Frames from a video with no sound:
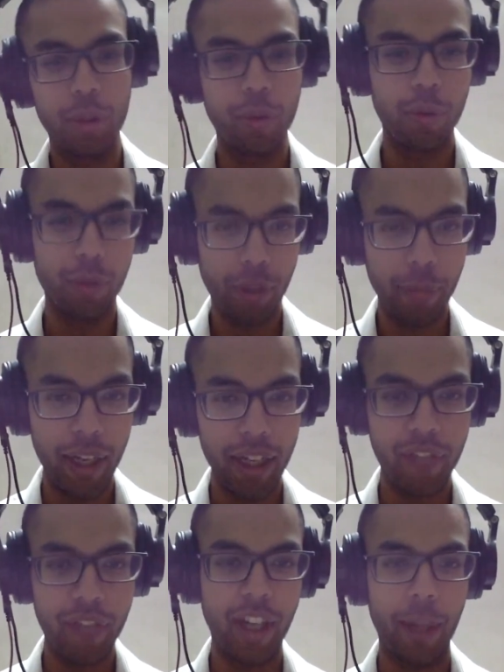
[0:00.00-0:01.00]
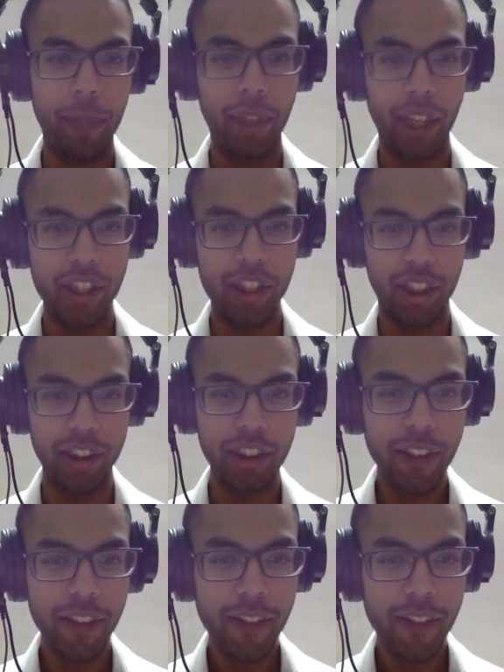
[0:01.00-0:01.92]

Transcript: to many different applications.